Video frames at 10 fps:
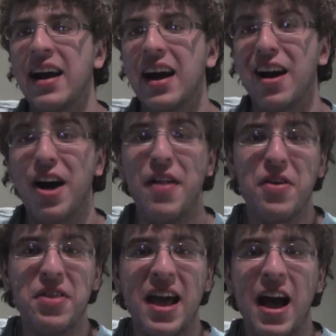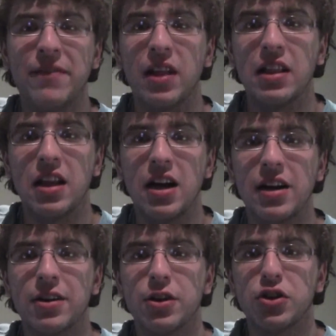And then they have the
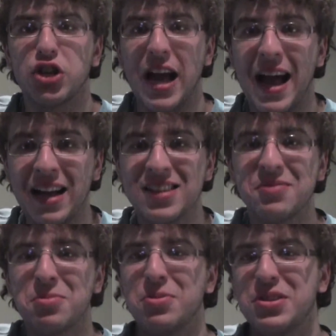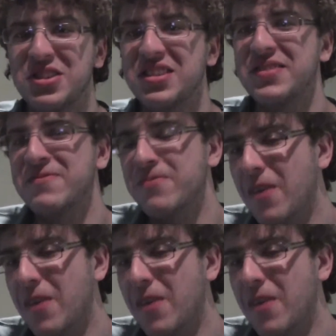logger jacks, which is,